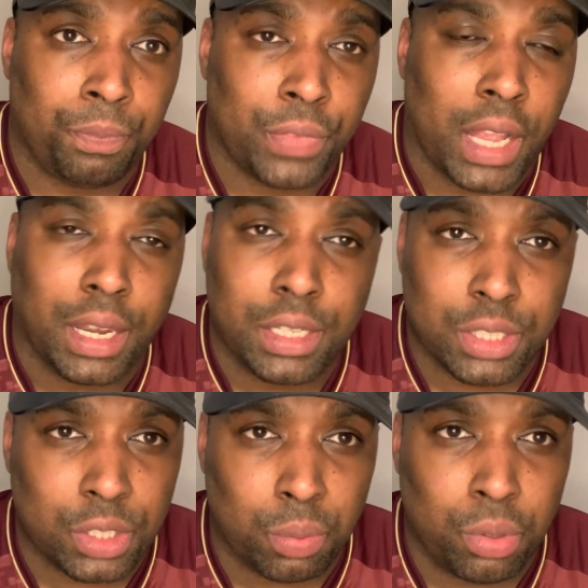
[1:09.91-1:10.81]
And this is
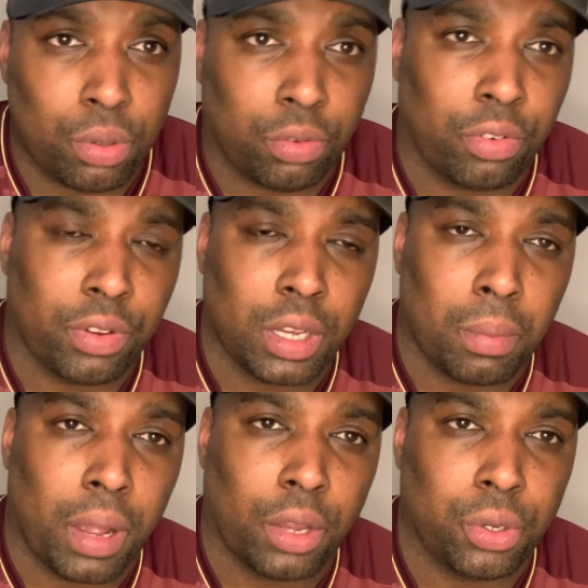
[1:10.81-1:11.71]
the beautiful thing
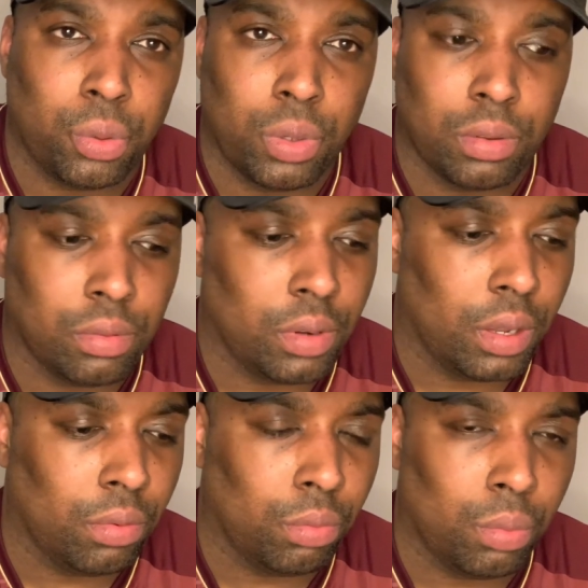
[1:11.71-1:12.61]
about doing
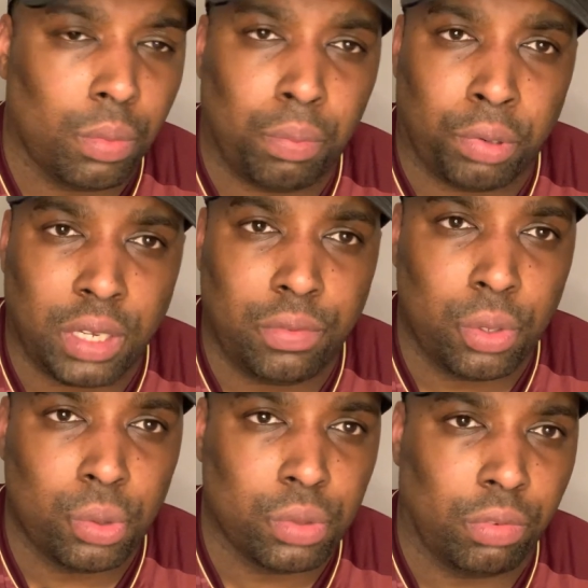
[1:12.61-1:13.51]

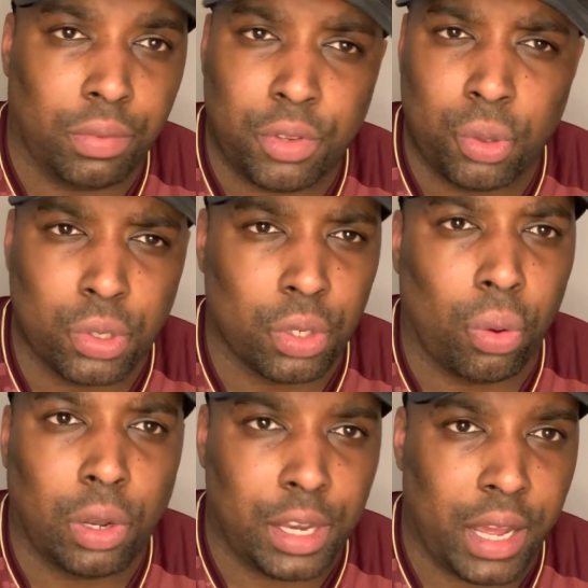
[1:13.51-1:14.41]
previews, reviews, and
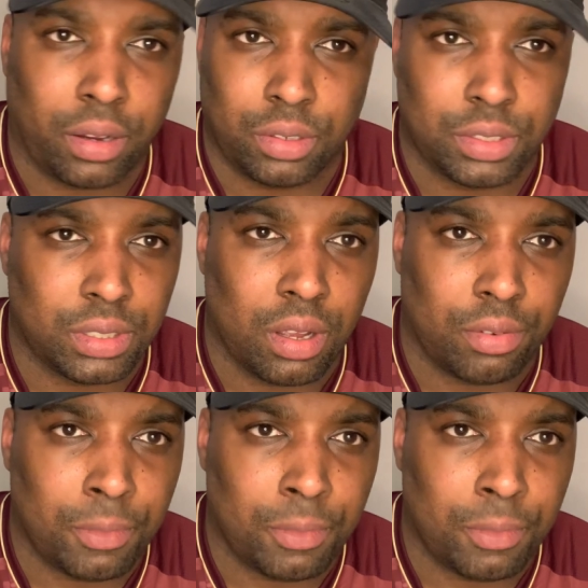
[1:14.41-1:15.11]
all of that good stuff.